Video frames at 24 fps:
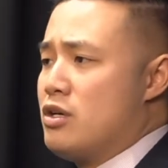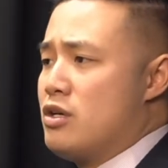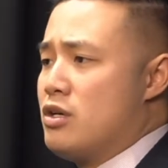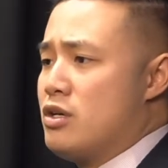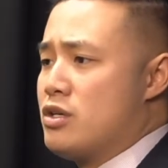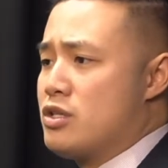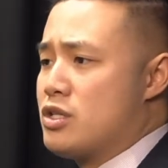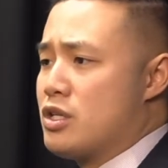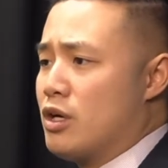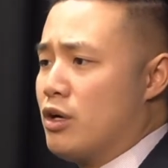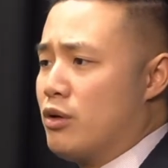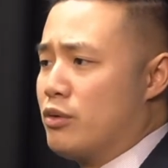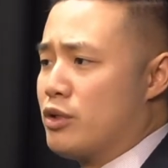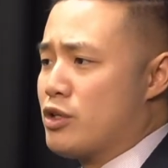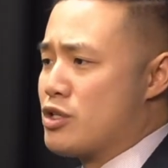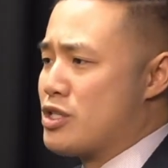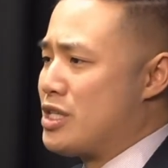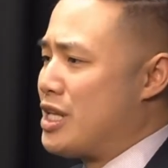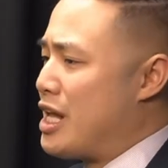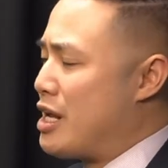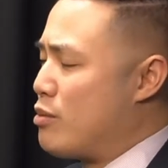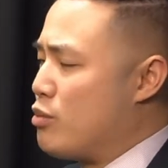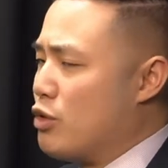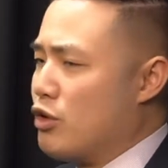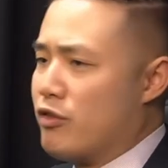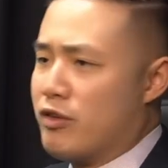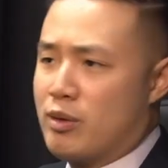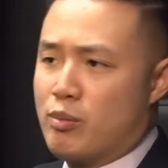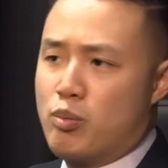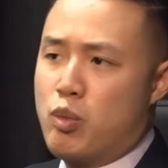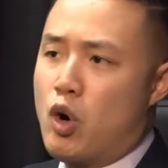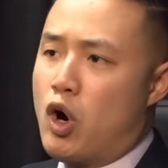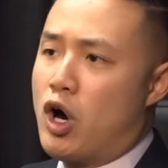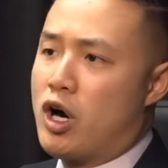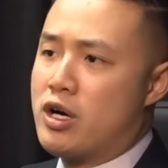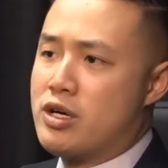So there's a lot of moving
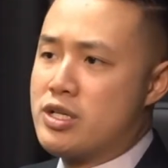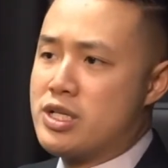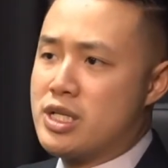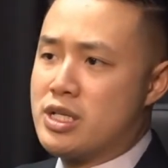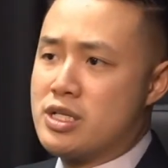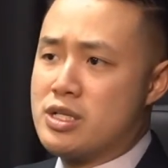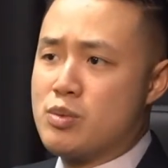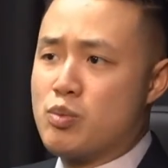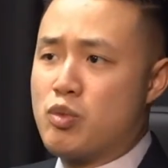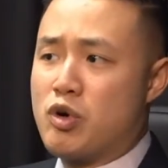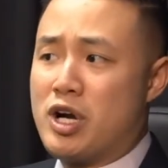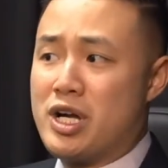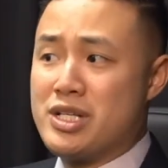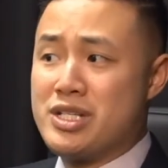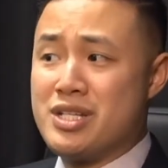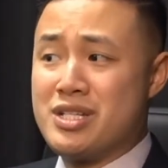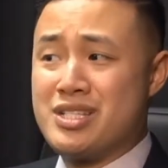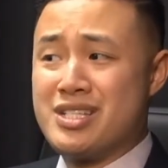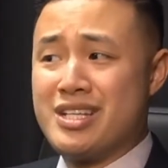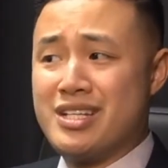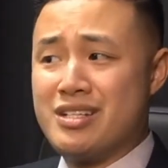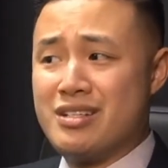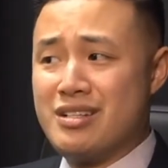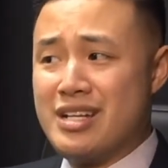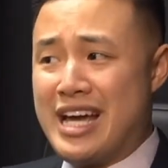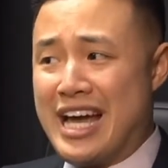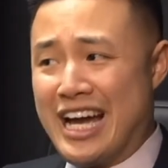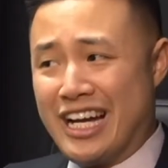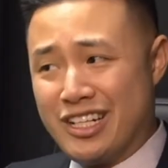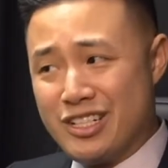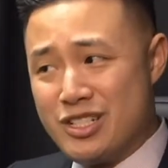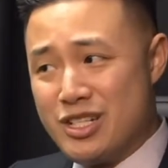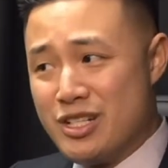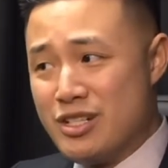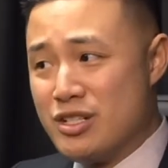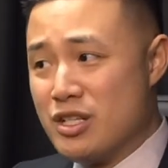parts, and it's a process that
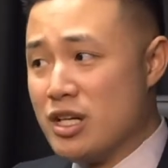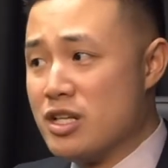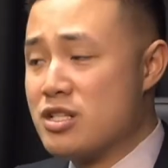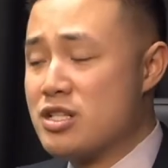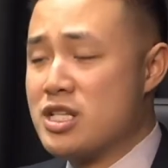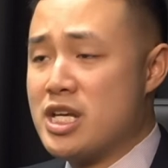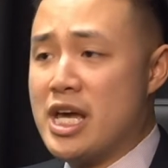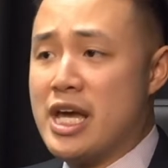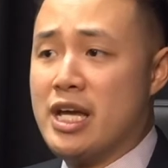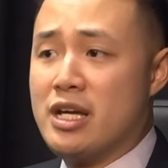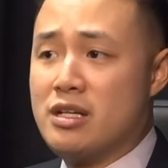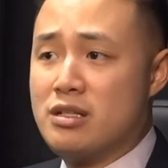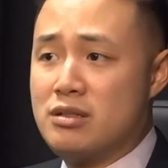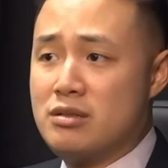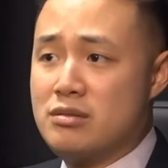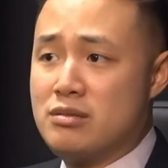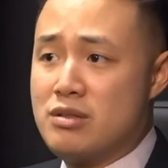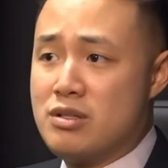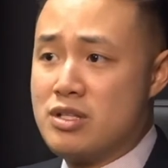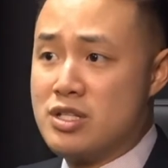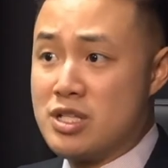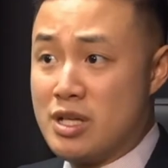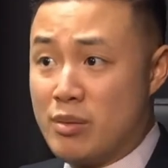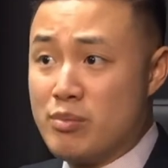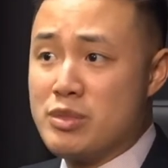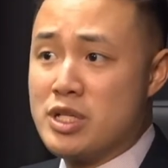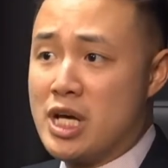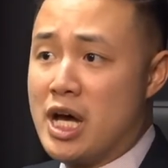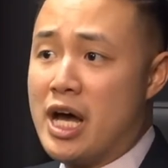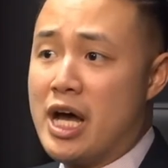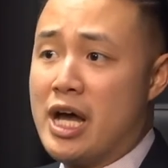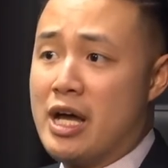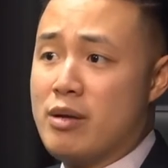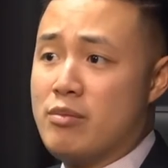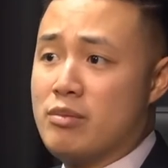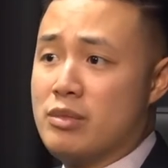actually does take some
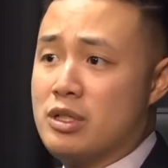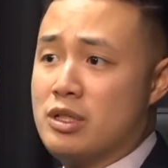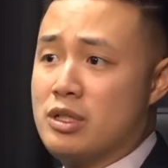time.